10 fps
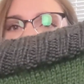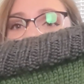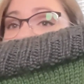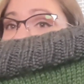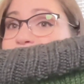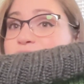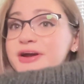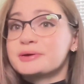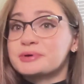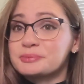So this is where
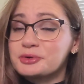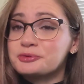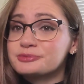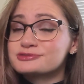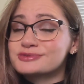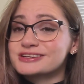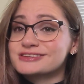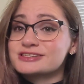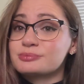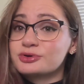I am. I'm almost ready
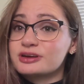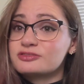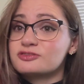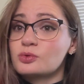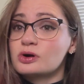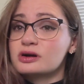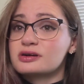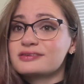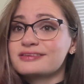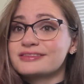to separate
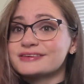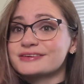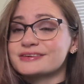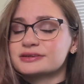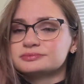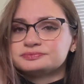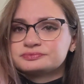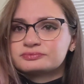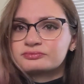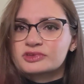for the
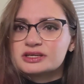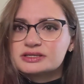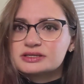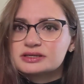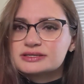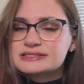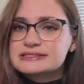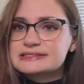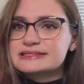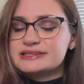
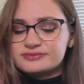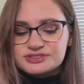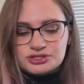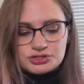sleeves.